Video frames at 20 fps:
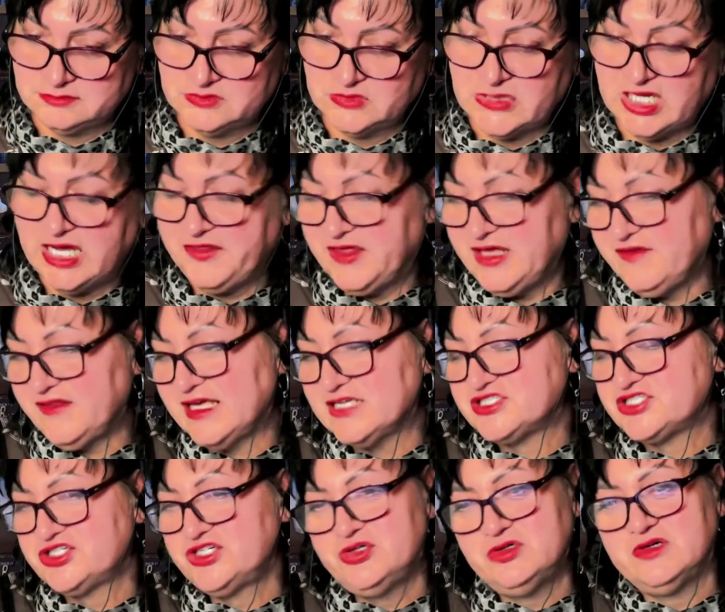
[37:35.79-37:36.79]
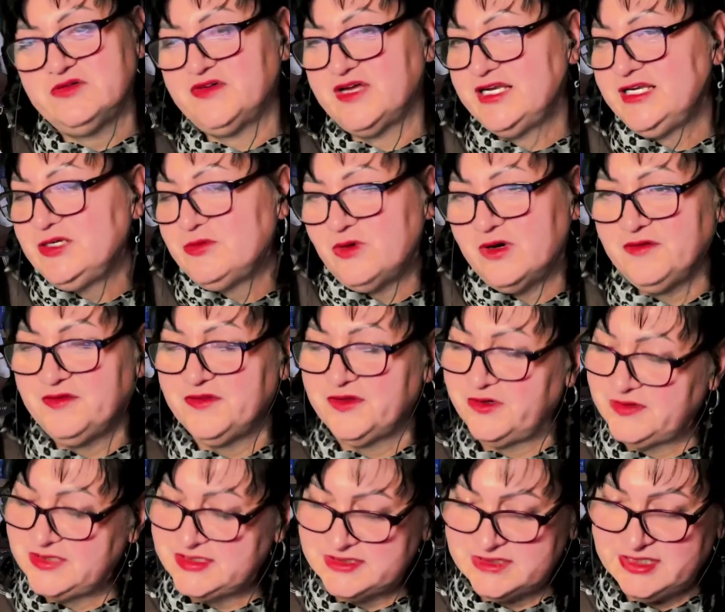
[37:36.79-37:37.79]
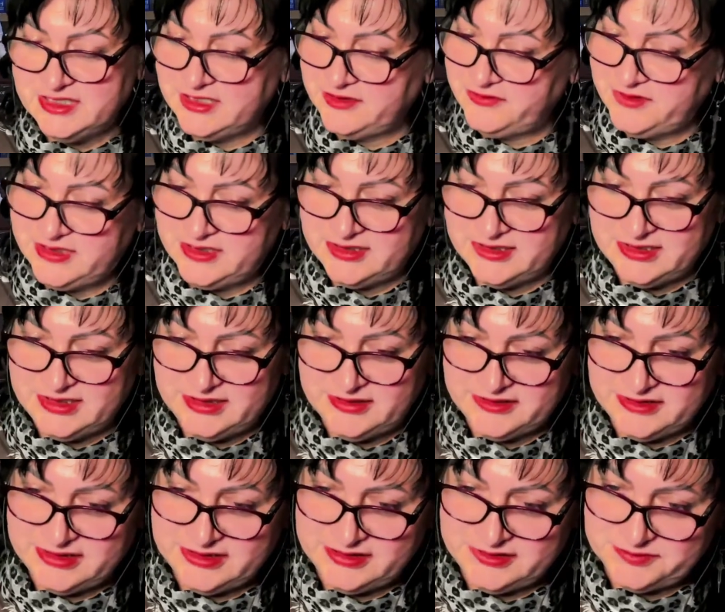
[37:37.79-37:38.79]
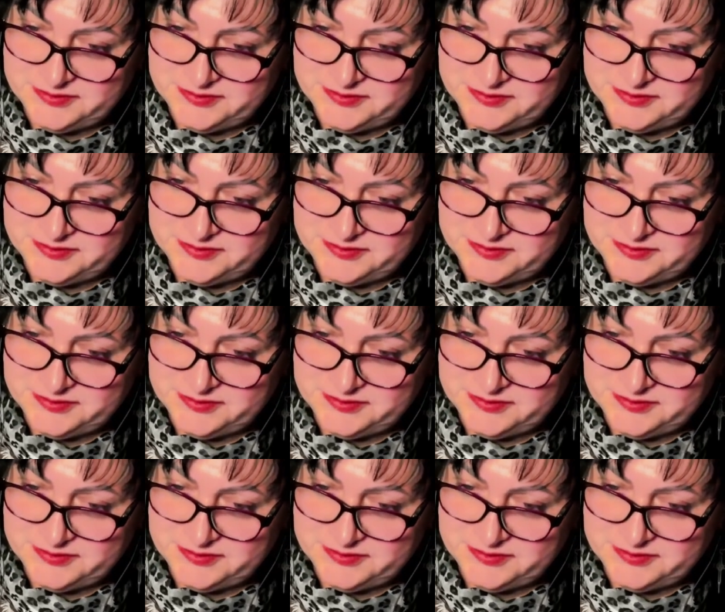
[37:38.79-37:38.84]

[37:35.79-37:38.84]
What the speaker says: I think that's true of anyone, though, isn't it? Really, I think.